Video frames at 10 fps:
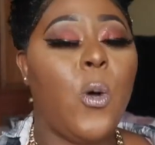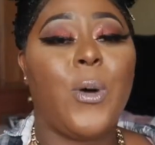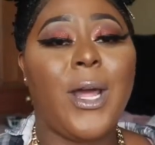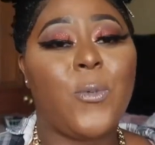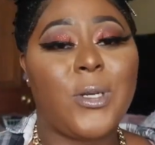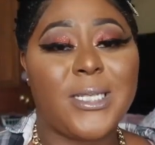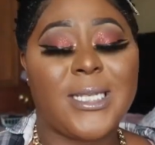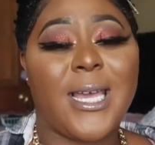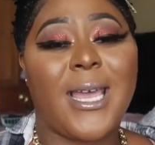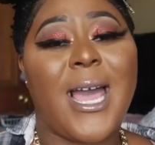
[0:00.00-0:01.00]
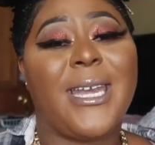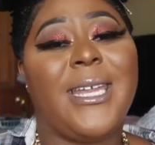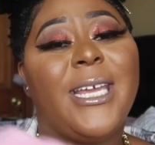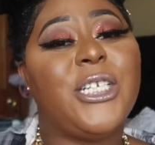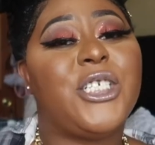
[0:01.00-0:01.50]
what i will say i
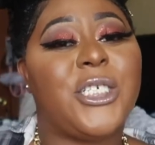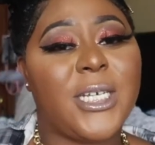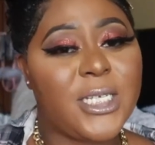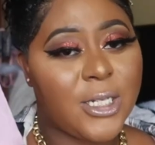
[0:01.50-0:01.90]
did just